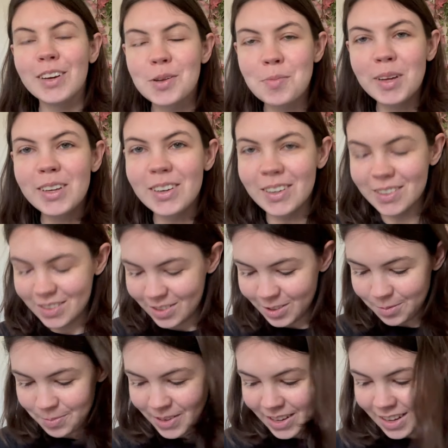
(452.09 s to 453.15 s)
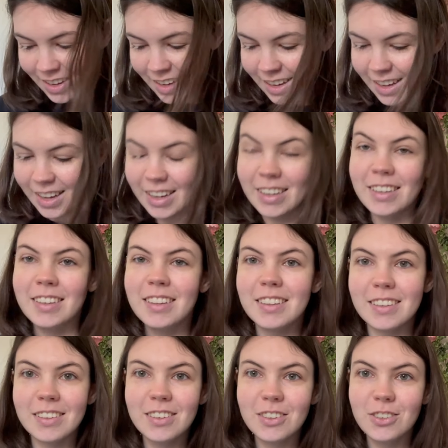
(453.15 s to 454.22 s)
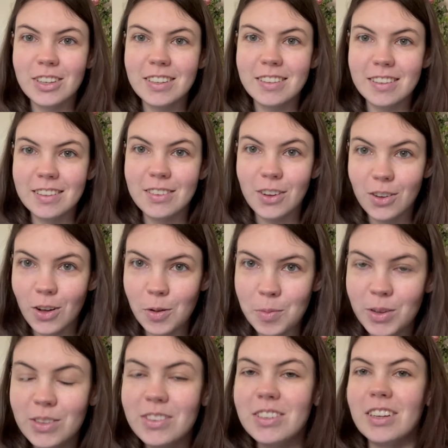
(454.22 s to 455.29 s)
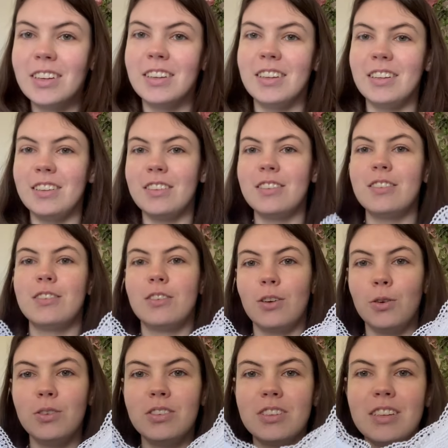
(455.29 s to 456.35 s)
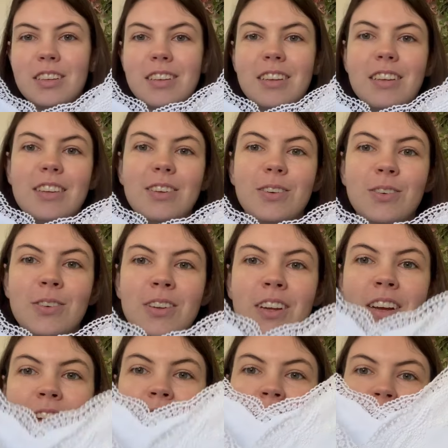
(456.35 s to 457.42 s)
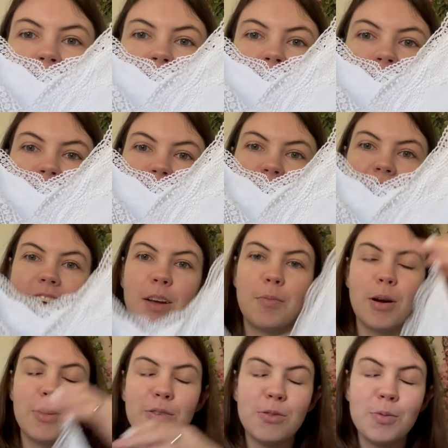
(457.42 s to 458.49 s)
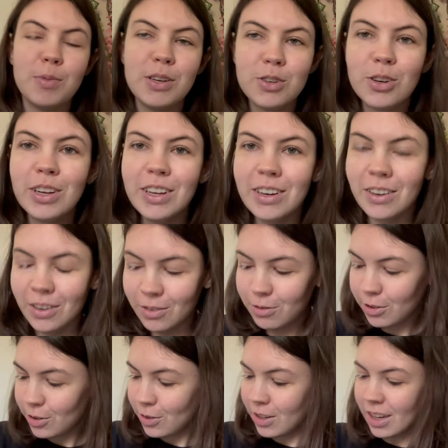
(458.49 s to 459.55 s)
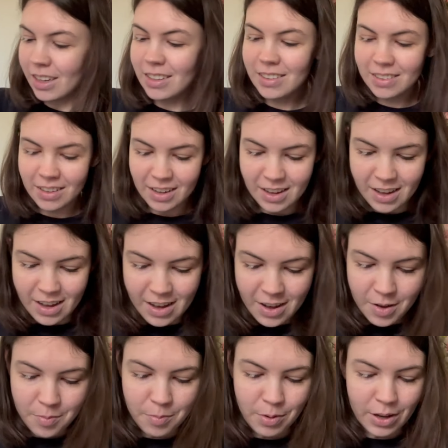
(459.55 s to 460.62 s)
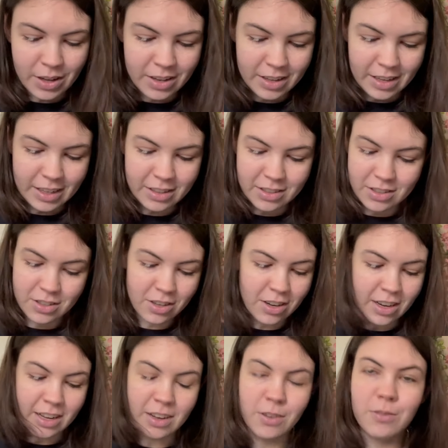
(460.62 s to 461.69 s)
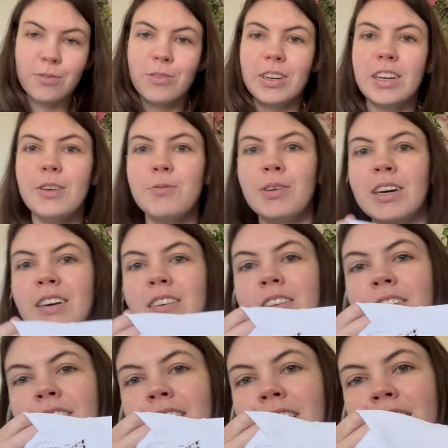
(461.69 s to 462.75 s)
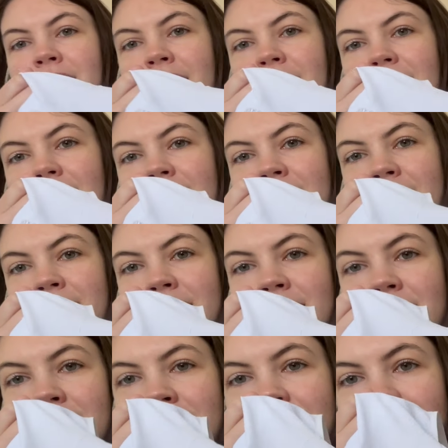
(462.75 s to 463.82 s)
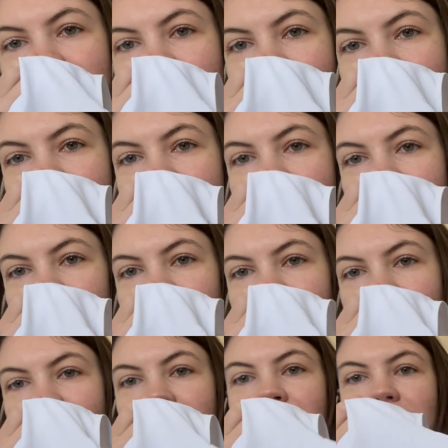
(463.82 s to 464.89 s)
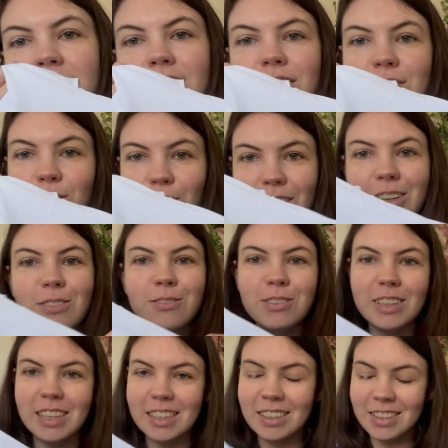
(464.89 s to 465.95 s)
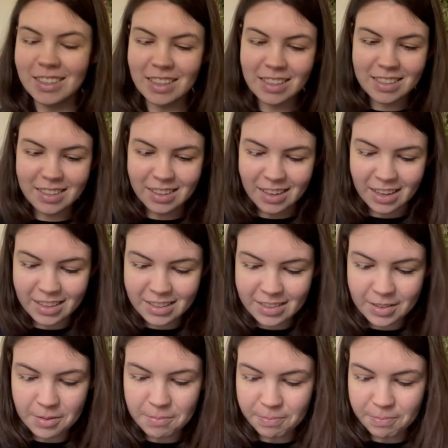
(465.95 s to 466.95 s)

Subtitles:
on my costume, and the underdress is almost done. It is so stinking cute. I probably won't be trying it on for you guys, but it's turning out very well, and I did have to add a gusset so I could fit into the sides.